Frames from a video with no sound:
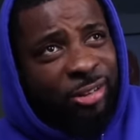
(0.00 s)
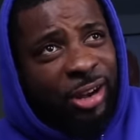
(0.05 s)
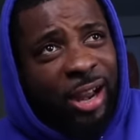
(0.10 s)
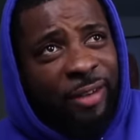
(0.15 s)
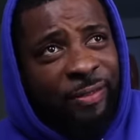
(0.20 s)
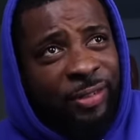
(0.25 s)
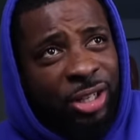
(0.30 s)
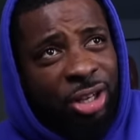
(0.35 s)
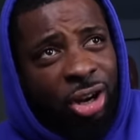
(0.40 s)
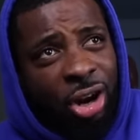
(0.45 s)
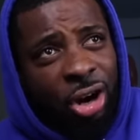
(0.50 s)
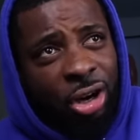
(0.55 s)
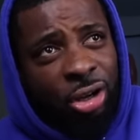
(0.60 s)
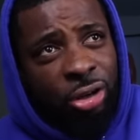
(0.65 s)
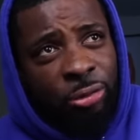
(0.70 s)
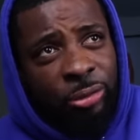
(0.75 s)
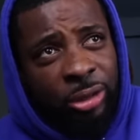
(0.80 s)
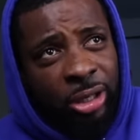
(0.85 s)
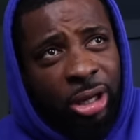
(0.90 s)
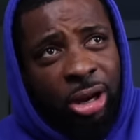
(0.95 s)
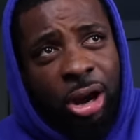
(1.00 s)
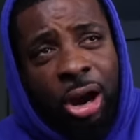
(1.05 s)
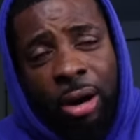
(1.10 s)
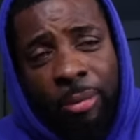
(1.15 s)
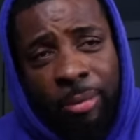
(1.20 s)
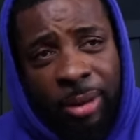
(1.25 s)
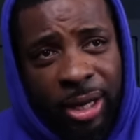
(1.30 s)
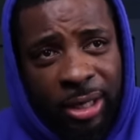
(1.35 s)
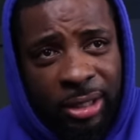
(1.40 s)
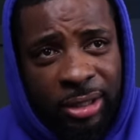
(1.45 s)
Gravity Auto, and
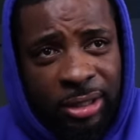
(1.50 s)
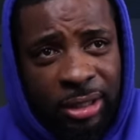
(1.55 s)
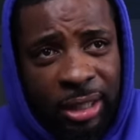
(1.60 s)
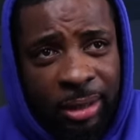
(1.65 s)
CarMax.